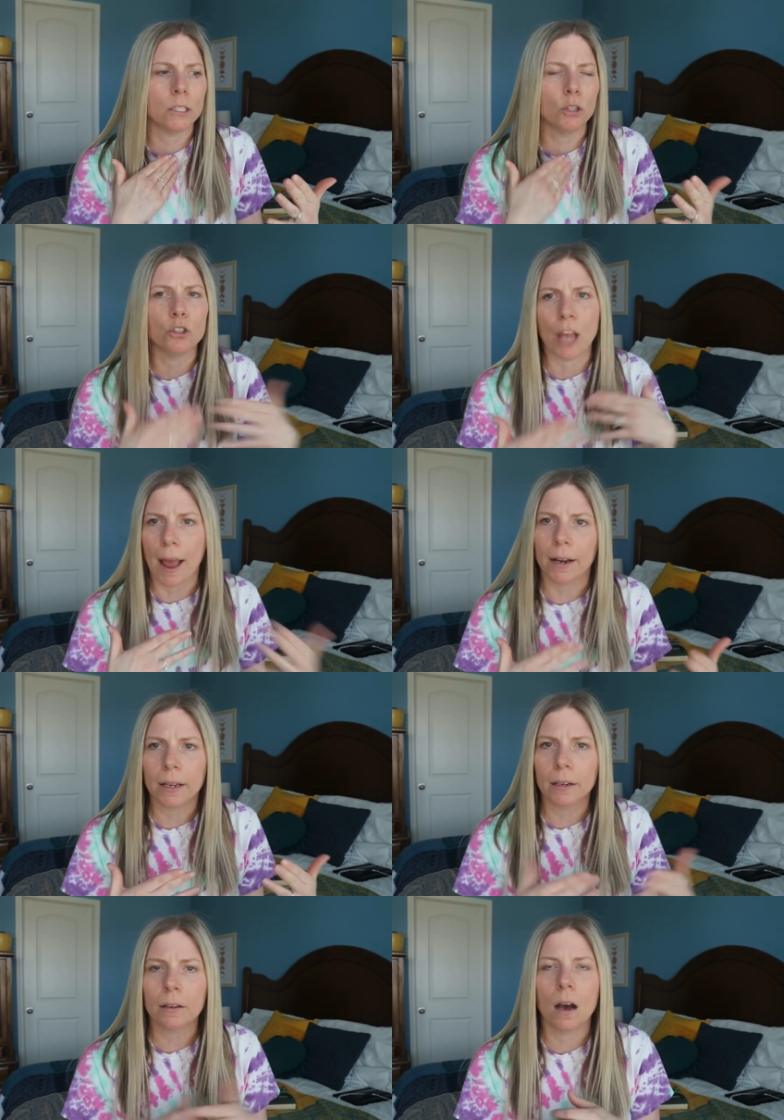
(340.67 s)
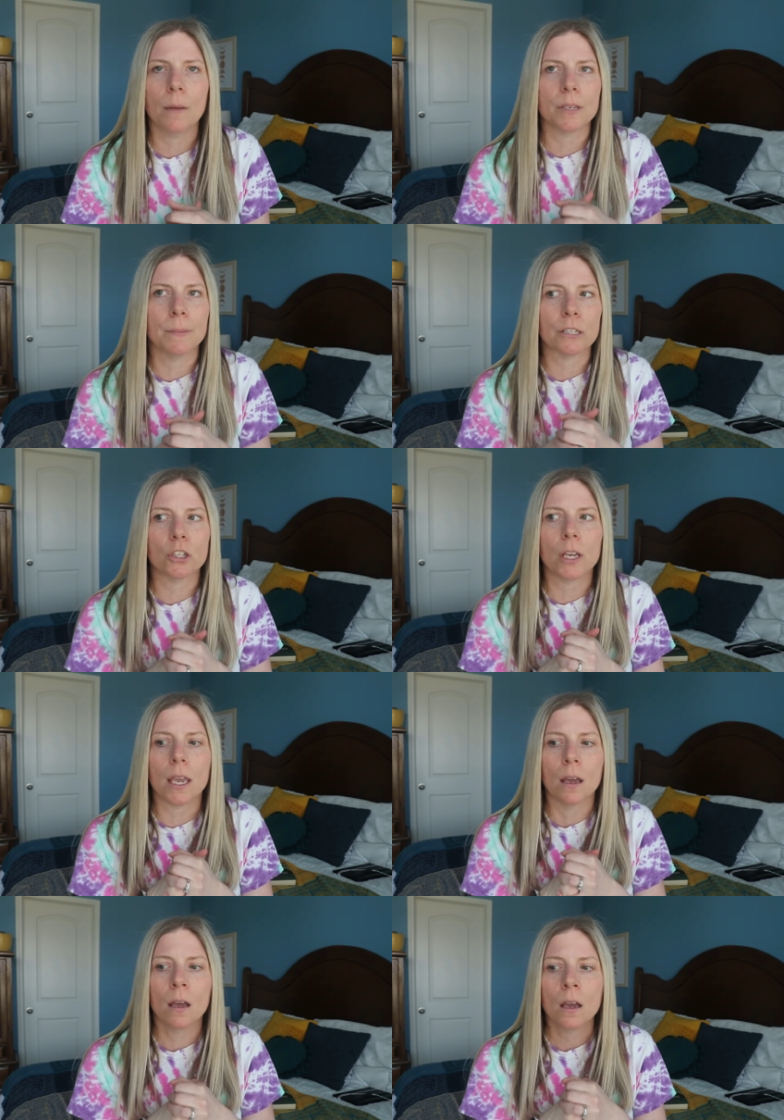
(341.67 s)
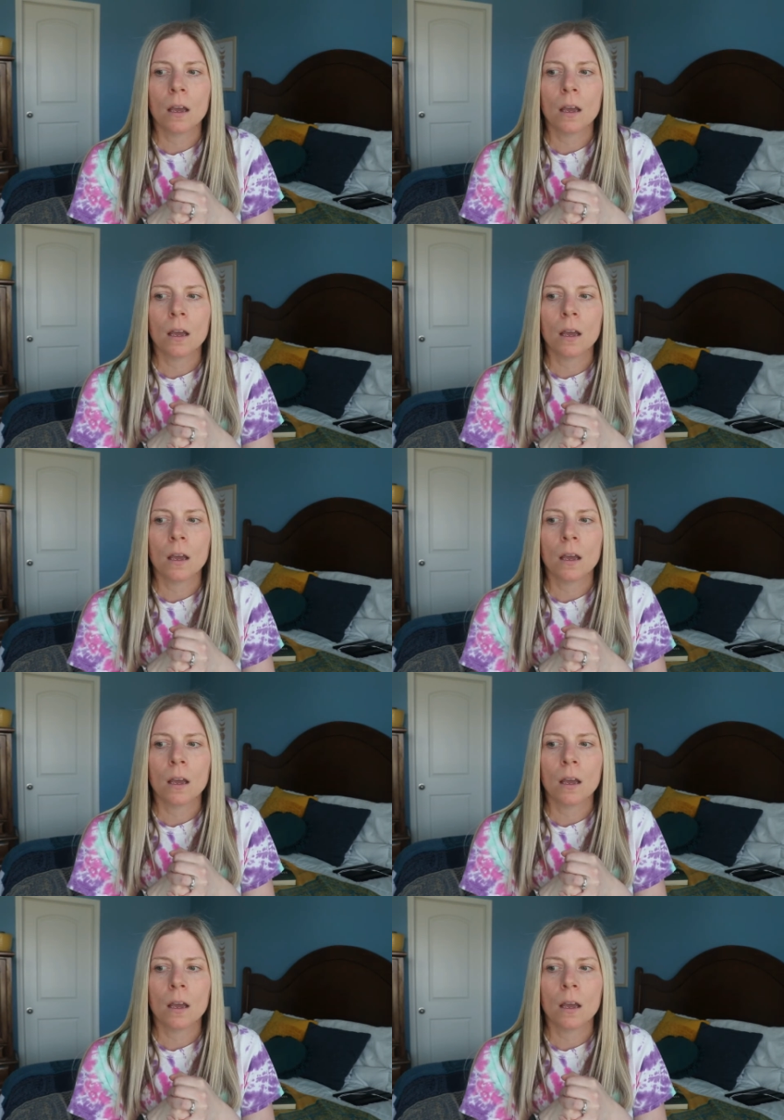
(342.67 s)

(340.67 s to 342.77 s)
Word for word: to chatting, um, especially